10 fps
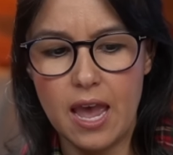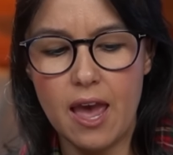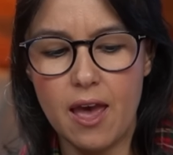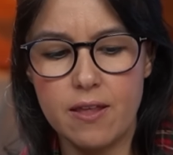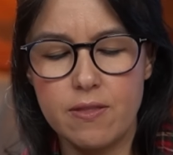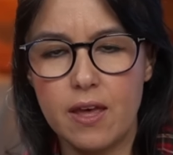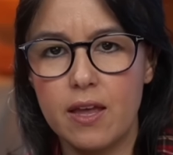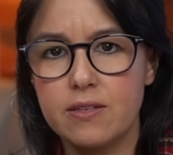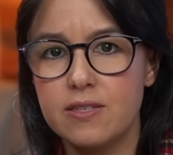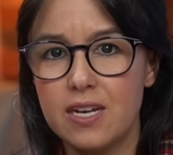and
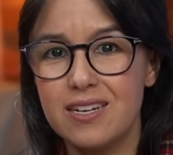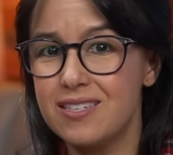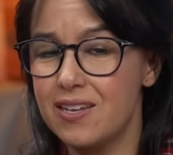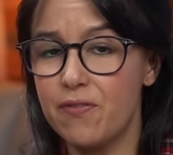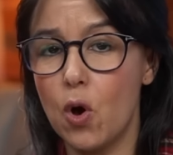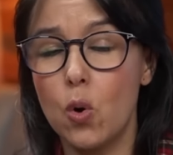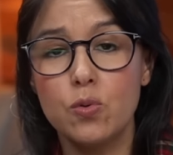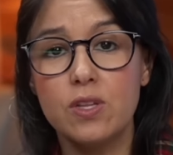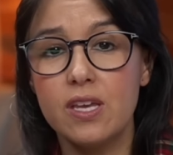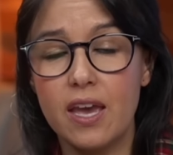that studies have
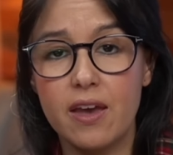only